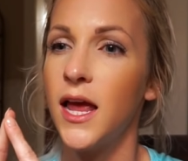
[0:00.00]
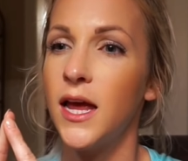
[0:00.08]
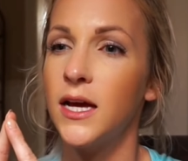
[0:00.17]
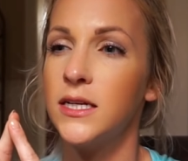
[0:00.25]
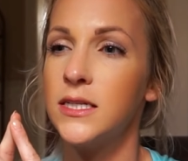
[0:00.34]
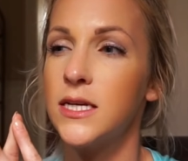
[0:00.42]

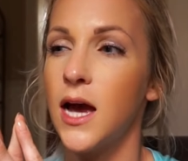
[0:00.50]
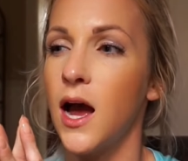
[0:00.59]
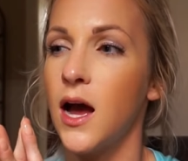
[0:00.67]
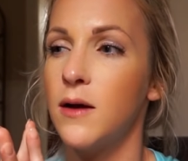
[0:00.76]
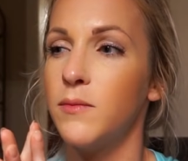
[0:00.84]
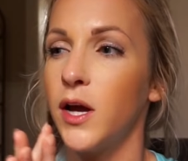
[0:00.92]
and
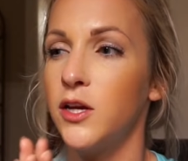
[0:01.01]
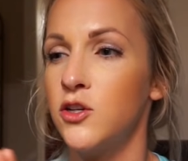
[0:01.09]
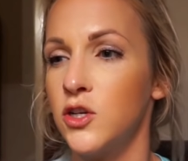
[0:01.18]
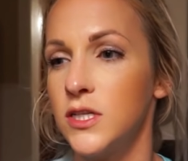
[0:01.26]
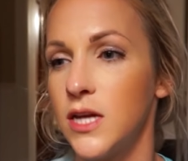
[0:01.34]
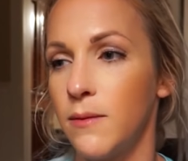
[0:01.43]
I
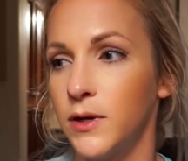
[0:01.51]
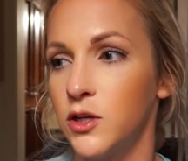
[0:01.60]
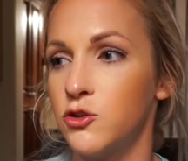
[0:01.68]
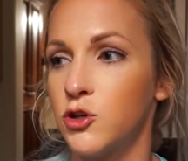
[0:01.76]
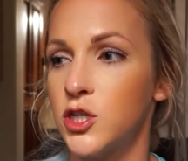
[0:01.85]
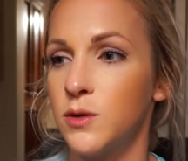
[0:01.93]
usually stay on my
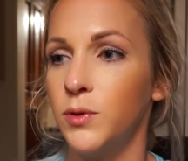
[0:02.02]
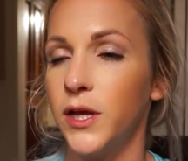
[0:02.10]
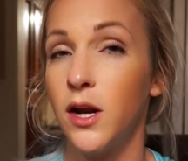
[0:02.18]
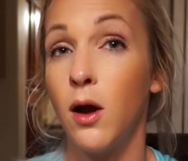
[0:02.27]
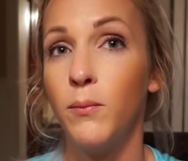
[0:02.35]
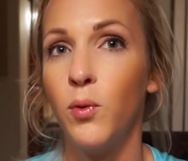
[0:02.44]
nutrition
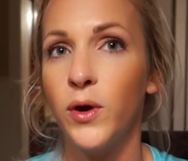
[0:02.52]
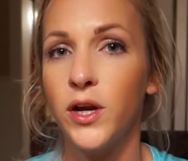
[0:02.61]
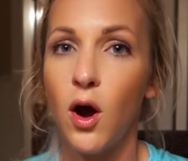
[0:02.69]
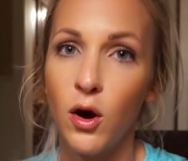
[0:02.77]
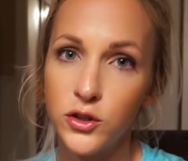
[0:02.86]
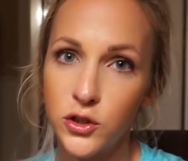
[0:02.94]
plan on
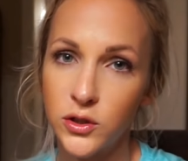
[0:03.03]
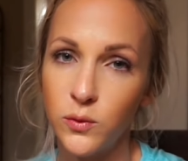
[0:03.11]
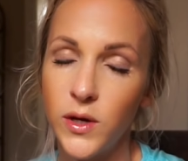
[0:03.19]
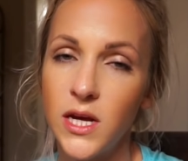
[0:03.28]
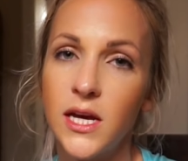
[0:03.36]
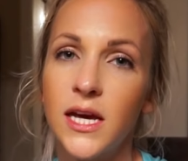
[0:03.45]
point all during the
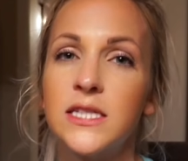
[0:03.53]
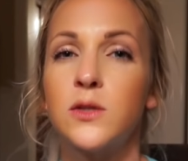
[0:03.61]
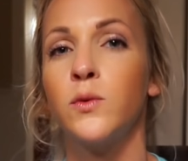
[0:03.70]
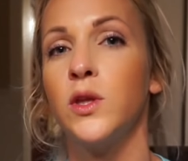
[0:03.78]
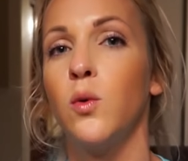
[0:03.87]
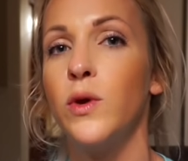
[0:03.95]
week. It's
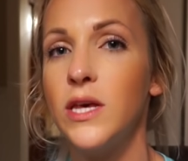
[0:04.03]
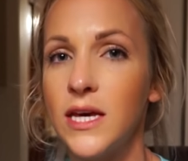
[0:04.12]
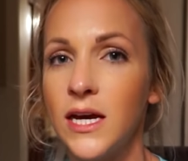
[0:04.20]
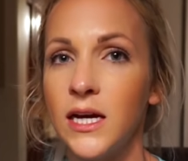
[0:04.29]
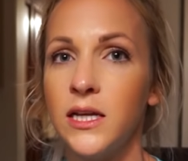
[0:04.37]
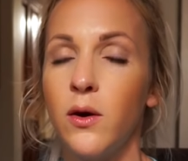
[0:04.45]
when the
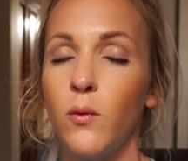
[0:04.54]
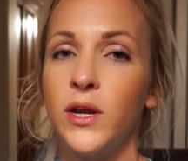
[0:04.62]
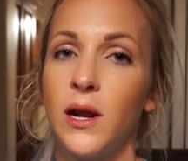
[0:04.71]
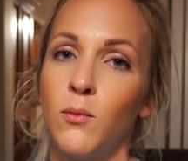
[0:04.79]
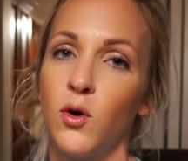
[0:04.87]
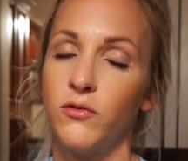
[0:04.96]
weekend,
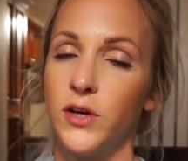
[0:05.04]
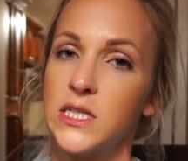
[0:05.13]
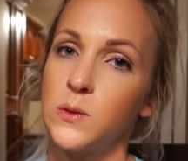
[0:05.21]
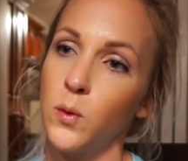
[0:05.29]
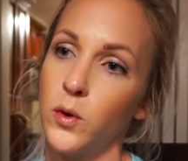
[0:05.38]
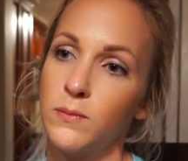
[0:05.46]
when I'm more
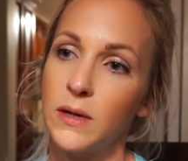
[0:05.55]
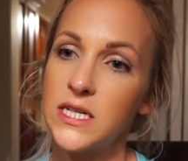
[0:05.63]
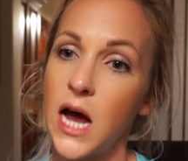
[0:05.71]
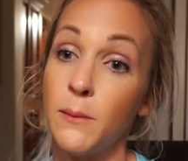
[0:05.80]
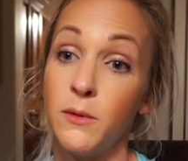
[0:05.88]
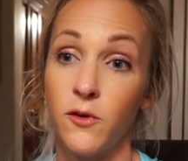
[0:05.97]
flexible with my
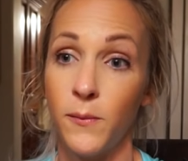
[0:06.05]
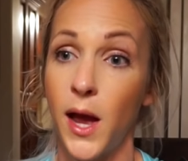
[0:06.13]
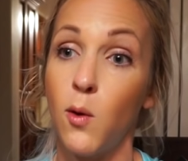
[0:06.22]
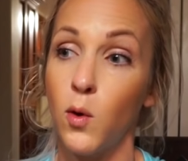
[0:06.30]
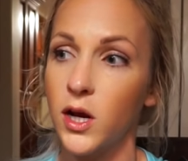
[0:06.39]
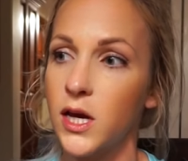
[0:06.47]
time, if I'm
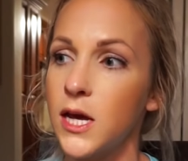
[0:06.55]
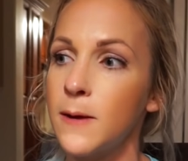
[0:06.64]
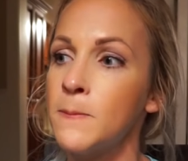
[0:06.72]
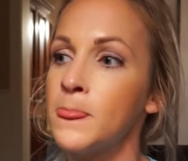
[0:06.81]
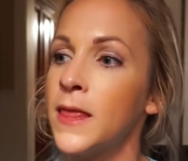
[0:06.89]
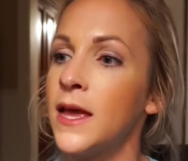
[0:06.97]
not
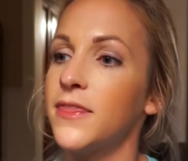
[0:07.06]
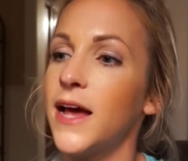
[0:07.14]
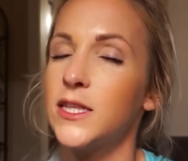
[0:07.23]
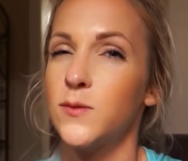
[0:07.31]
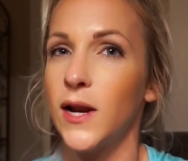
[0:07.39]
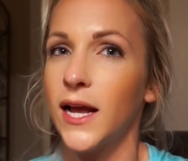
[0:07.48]
working,
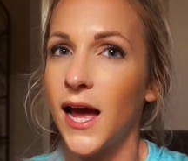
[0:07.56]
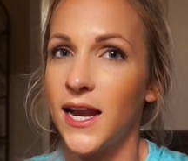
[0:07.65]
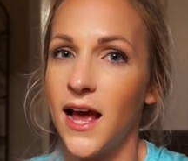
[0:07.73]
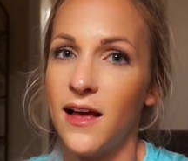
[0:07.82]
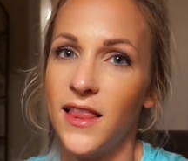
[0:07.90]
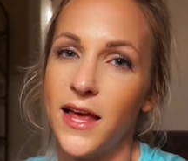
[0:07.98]
that's when I
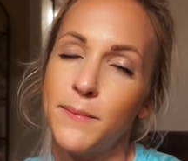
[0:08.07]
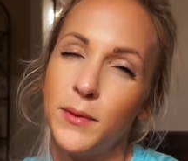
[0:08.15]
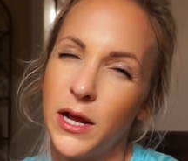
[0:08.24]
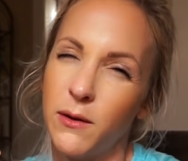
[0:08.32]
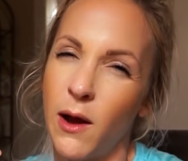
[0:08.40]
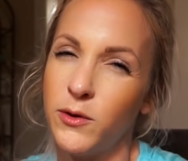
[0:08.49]
kind of like
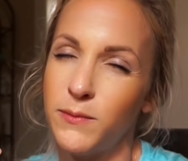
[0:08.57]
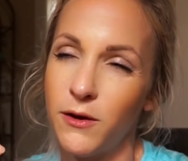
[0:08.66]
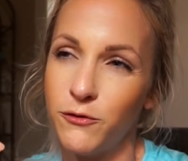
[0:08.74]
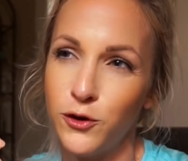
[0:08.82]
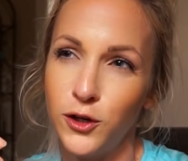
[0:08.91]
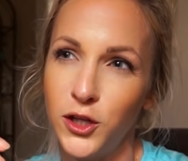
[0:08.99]
play around with
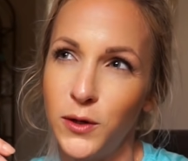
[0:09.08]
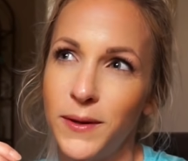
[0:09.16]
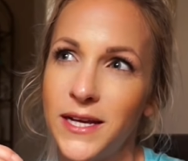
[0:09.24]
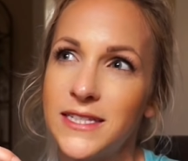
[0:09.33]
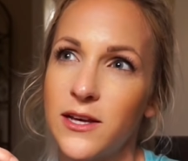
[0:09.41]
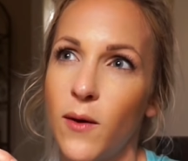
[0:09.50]
my food a little
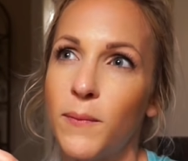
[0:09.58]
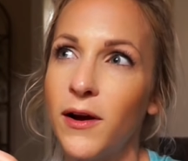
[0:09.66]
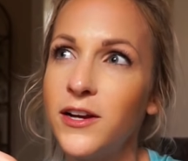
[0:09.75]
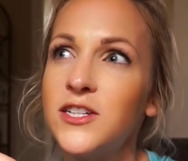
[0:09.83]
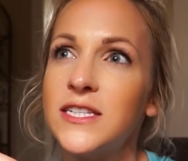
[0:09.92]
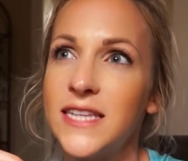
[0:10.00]
bit. So I'll
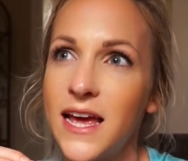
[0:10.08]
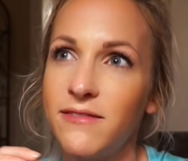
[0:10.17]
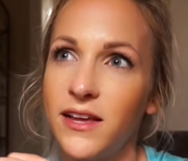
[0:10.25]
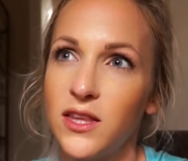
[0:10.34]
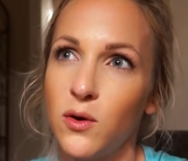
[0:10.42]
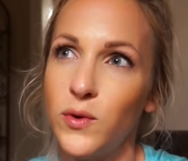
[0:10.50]
probably just save
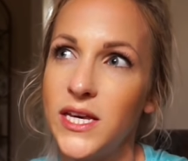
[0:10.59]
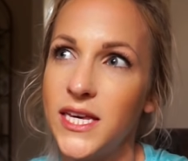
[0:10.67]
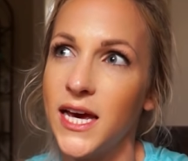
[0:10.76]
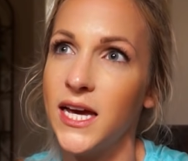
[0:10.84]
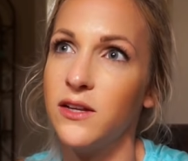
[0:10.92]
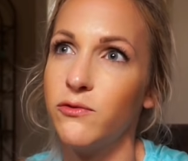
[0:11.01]
like the
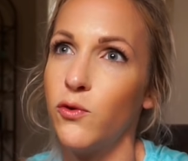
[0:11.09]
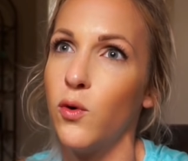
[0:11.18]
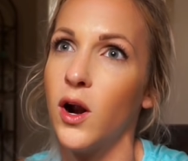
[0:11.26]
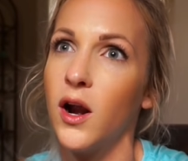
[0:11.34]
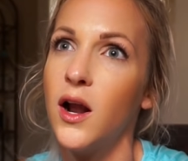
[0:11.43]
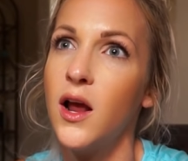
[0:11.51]
weekend
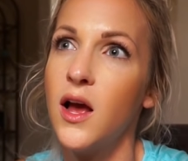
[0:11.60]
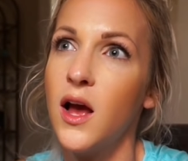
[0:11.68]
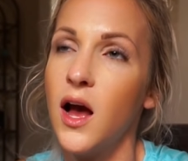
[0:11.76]
for